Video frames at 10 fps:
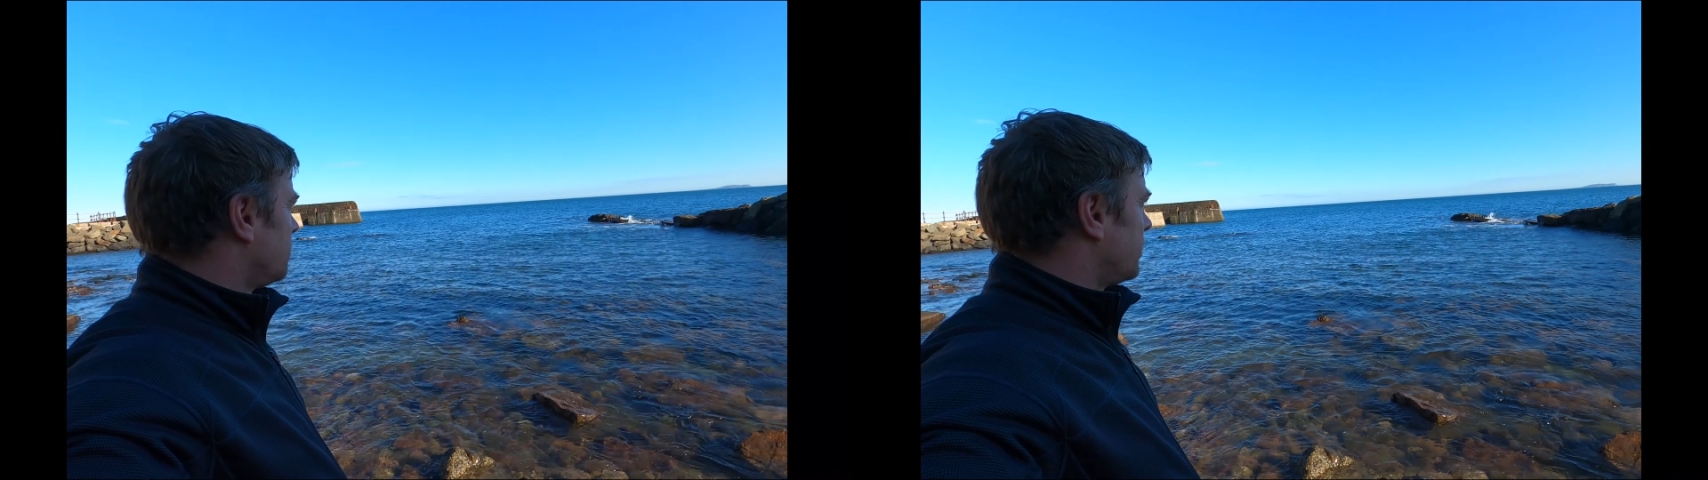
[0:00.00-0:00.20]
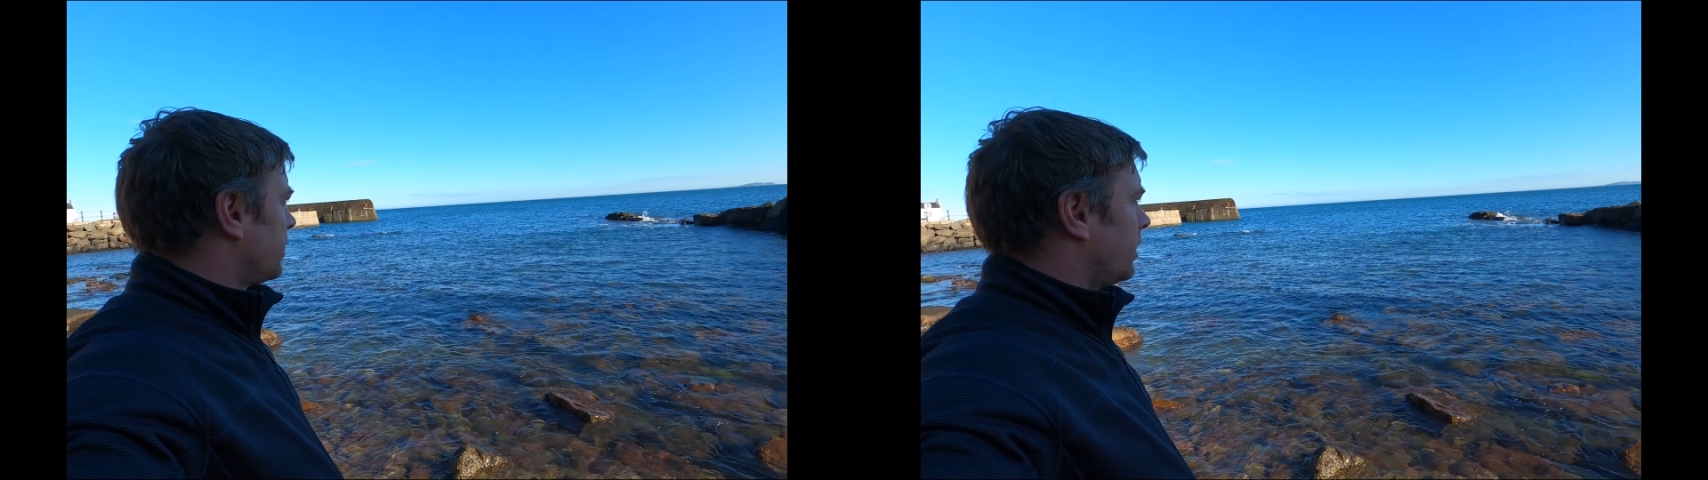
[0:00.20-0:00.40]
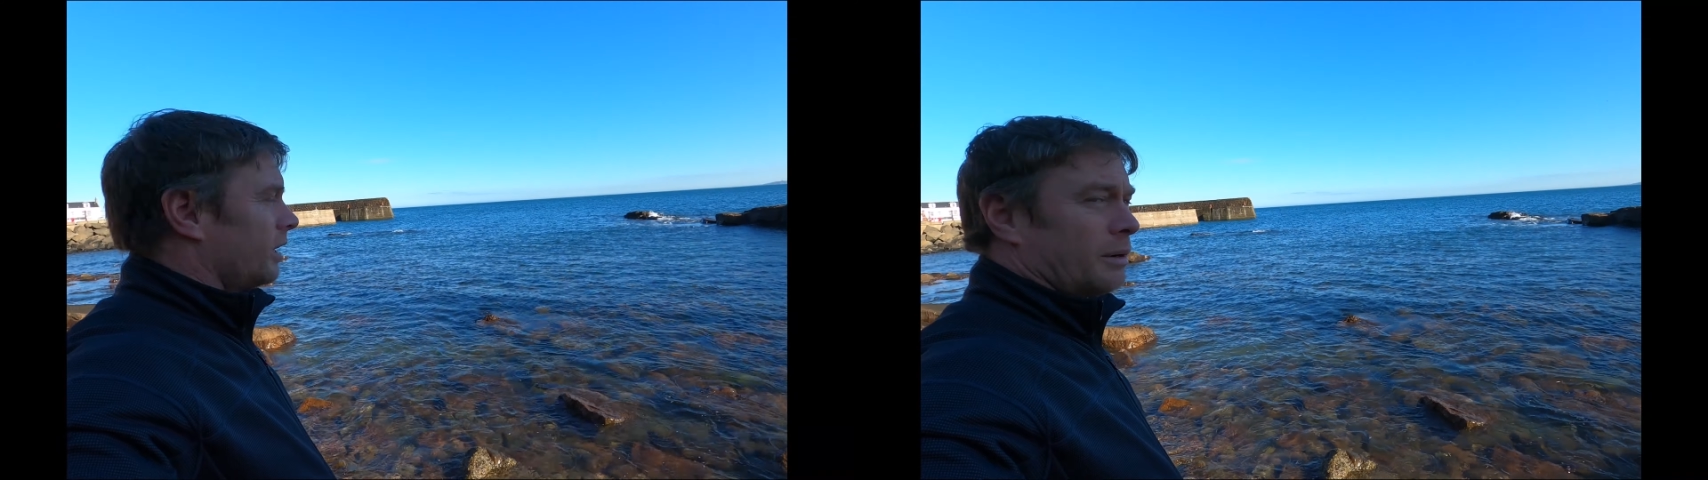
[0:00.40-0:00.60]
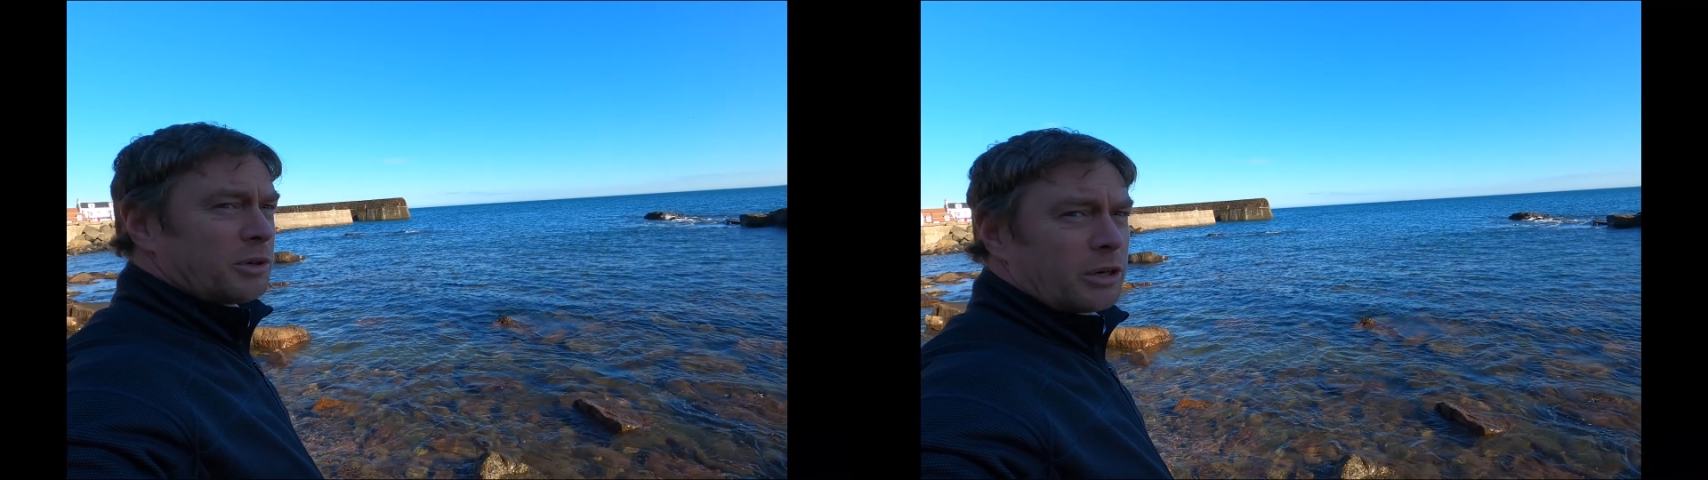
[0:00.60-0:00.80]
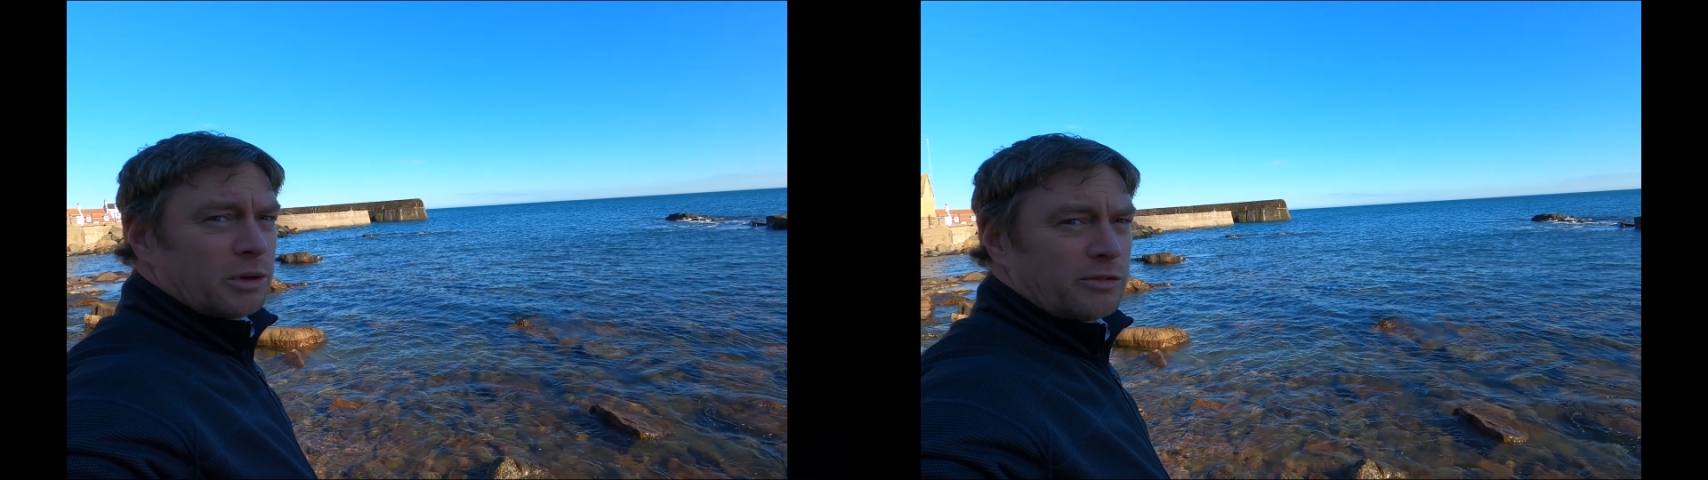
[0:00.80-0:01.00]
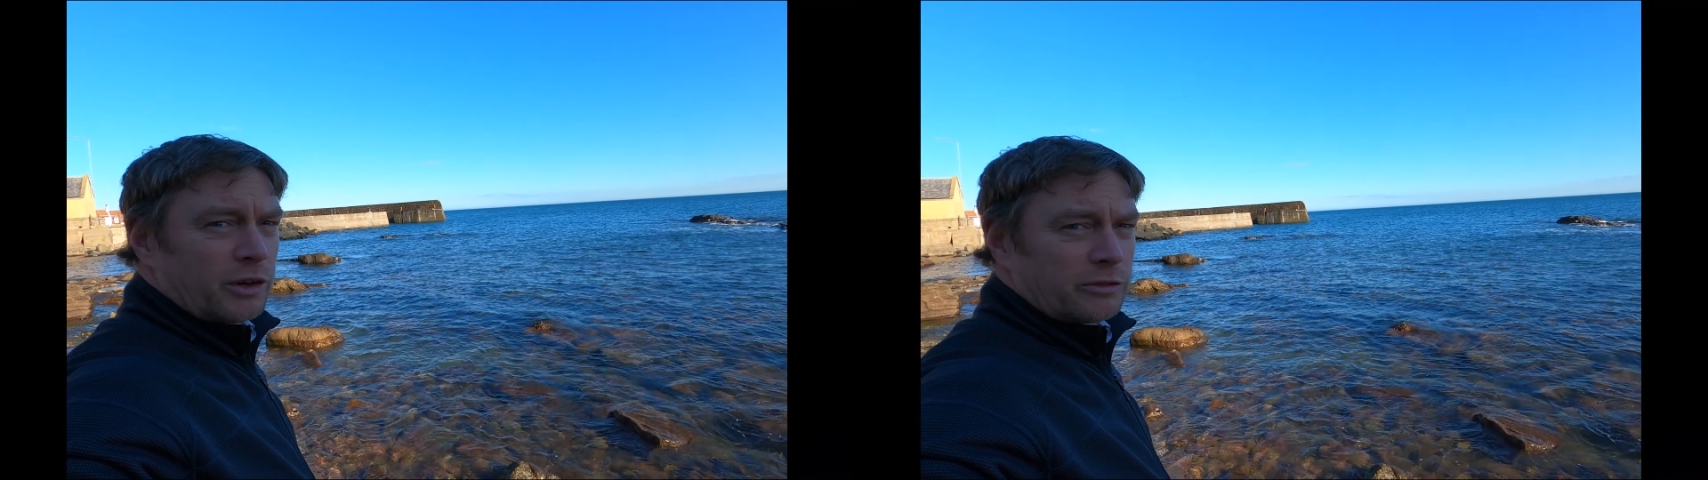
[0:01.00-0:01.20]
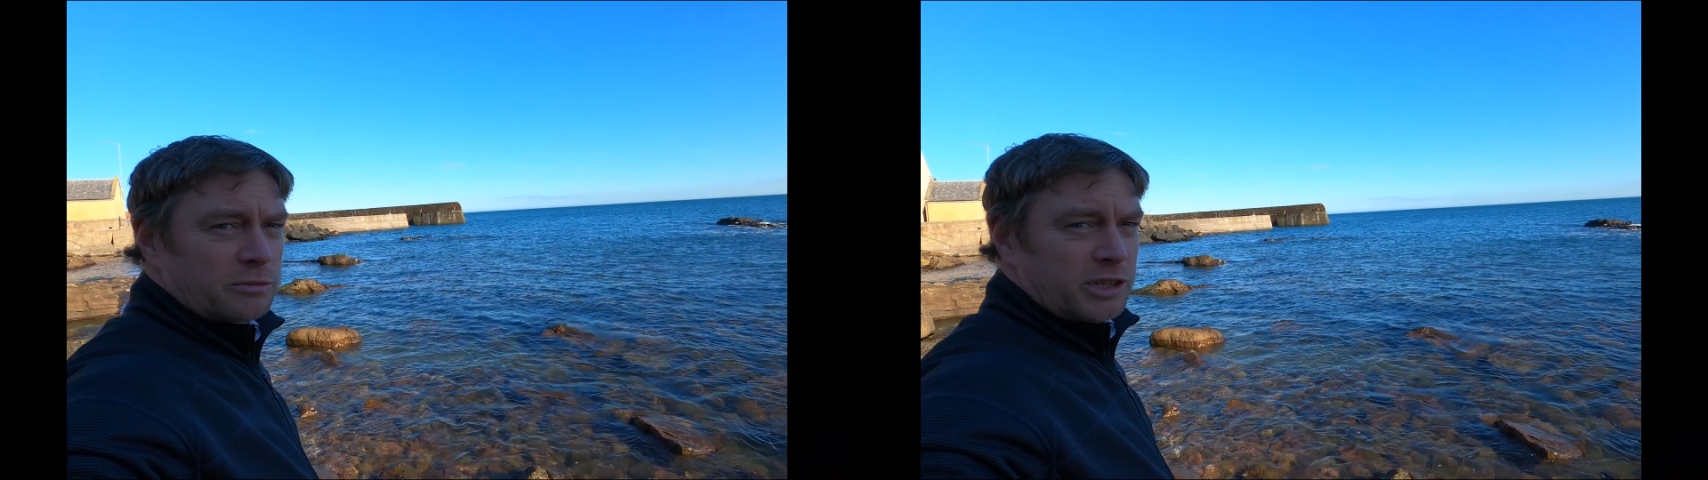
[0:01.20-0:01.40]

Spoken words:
But I'm going to move on from